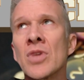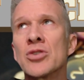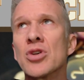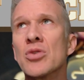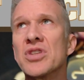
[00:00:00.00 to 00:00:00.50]

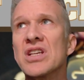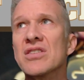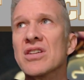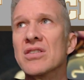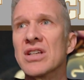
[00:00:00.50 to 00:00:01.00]

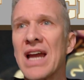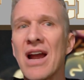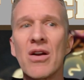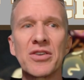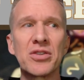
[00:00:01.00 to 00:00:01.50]
the
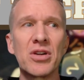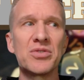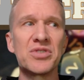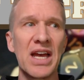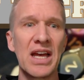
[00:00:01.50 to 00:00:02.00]
character
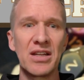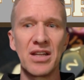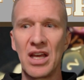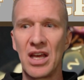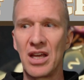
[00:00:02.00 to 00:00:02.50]
goes
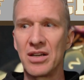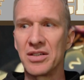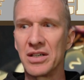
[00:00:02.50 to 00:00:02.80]
ahead and